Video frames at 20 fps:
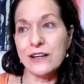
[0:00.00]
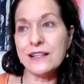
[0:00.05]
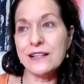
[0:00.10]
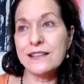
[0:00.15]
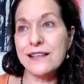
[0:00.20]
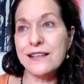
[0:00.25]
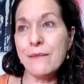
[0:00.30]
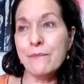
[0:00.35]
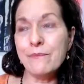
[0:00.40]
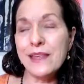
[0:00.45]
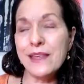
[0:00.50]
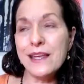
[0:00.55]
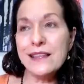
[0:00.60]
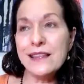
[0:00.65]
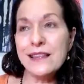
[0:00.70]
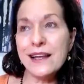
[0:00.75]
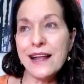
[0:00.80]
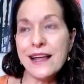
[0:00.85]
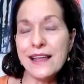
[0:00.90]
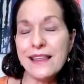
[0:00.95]
It's something
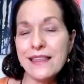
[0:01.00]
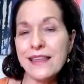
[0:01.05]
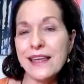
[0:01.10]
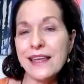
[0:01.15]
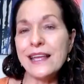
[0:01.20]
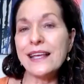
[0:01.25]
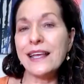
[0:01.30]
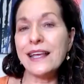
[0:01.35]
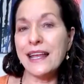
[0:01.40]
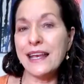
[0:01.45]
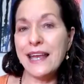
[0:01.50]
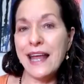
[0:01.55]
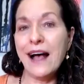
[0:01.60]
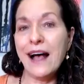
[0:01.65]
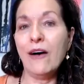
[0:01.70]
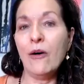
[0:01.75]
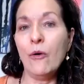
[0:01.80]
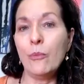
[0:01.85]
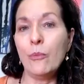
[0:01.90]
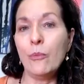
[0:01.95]
that I think can
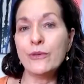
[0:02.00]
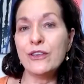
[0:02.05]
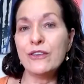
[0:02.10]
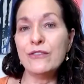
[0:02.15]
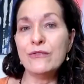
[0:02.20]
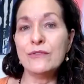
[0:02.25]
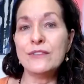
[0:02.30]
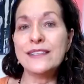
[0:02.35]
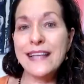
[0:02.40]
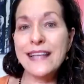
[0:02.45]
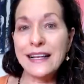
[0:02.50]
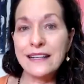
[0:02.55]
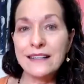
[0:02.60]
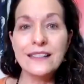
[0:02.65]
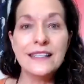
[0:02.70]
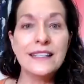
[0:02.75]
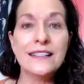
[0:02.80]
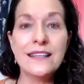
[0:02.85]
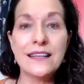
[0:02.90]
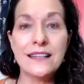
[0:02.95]
help you settle
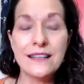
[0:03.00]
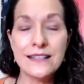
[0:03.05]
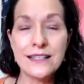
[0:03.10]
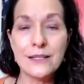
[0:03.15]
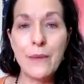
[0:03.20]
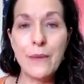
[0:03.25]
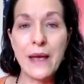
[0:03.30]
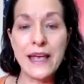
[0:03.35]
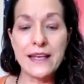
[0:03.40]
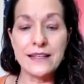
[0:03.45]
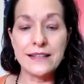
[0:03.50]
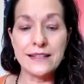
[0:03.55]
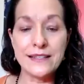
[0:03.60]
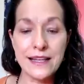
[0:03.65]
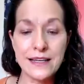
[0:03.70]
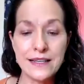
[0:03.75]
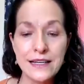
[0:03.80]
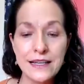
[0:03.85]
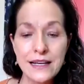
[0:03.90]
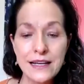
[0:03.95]
into the space
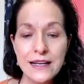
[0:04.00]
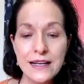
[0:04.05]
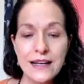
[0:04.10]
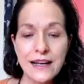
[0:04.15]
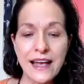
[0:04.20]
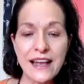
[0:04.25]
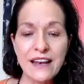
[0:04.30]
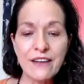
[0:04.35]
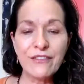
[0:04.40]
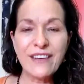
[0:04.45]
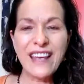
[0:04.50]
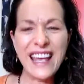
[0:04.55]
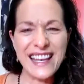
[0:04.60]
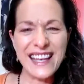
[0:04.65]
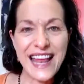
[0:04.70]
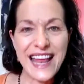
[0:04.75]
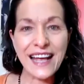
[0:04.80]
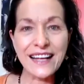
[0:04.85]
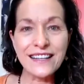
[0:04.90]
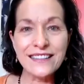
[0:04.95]
and kind of
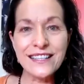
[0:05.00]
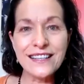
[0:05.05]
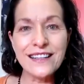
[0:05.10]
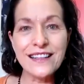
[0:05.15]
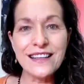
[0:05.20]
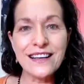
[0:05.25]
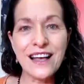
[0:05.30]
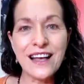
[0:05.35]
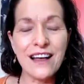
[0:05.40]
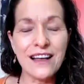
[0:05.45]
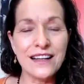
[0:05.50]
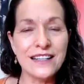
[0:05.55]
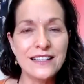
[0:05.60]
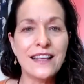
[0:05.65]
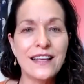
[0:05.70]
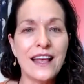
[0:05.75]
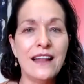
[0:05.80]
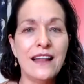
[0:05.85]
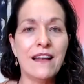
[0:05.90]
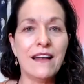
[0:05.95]
connect to the
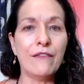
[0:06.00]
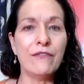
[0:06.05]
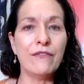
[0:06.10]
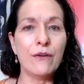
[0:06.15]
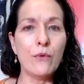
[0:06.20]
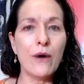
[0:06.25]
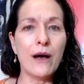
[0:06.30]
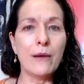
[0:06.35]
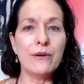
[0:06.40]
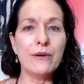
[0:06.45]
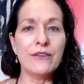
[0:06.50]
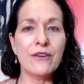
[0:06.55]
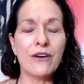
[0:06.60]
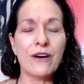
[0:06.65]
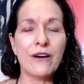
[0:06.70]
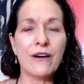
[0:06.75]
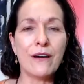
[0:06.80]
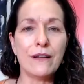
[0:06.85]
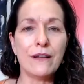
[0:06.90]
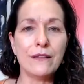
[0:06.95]
content of the
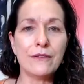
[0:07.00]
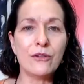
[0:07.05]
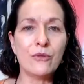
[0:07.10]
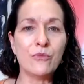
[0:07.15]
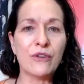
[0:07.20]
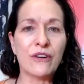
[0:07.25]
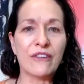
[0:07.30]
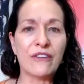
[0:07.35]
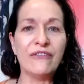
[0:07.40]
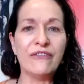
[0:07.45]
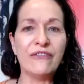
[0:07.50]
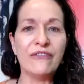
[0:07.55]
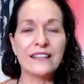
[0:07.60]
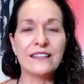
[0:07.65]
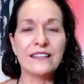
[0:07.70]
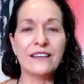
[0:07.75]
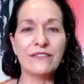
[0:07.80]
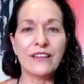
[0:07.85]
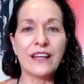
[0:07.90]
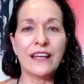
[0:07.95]
webinar a little more
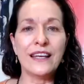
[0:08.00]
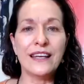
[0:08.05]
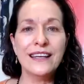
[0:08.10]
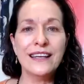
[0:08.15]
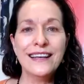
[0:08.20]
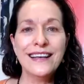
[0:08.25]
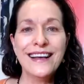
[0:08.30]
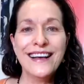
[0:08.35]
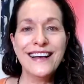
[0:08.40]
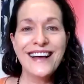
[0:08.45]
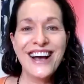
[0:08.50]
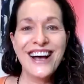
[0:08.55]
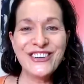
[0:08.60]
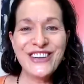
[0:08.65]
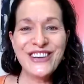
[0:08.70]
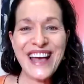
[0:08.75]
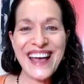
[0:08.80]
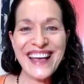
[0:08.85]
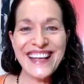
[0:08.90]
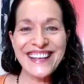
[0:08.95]
effectively.
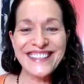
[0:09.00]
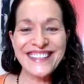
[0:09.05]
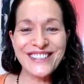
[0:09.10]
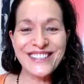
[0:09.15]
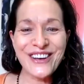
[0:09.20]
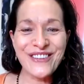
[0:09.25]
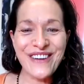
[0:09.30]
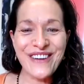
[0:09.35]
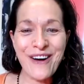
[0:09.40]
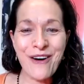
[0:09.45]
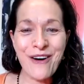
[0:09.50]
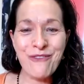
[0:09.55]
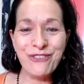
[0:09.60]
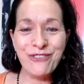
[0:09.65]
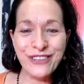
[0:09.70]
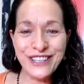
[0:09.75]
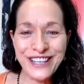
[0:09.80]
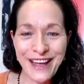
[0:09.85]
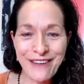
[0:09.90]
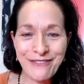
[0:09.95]
Okay, so
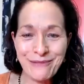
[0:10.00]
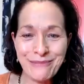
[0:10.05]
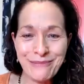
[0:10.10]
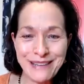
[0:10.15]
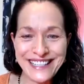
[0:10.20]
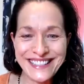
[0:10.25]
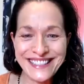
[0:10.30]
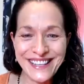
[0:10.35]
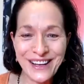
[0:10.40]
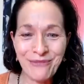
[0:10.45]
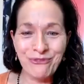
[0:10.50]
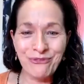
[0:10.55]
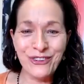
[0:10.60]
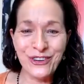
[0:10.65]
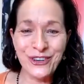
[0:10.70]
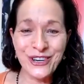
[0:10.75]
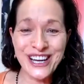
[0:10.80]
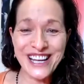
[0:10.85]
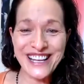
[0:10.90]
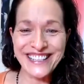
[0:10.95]
hopefully everybody's up
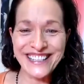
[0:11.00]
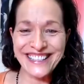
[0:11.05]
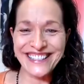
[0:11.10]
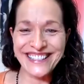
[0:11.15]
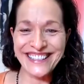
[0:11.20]
for it.